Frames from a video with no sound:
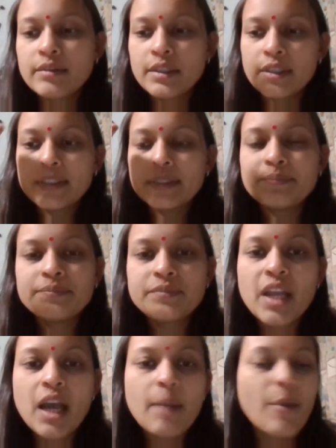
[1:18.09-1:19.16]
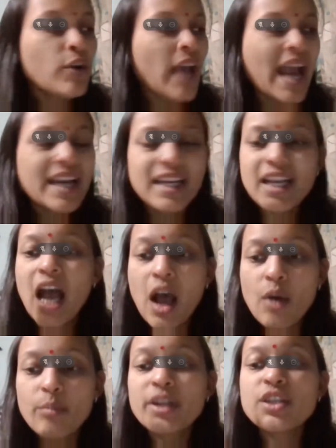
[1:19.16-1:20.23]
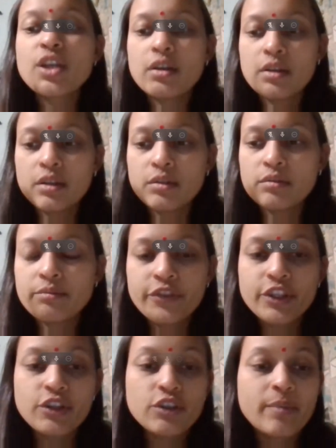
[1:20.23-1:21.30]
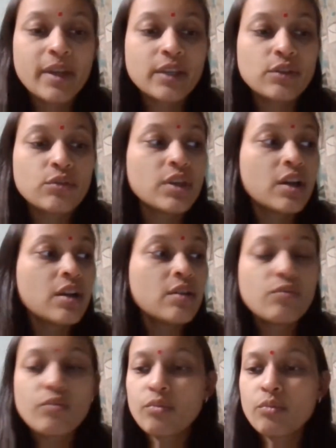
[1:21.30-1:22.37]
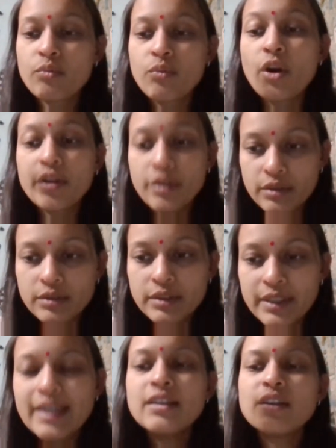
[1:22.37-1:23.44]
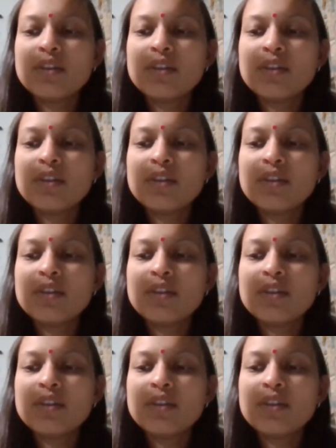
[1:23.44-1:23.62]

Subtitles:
About adding how much with respect to the water, right?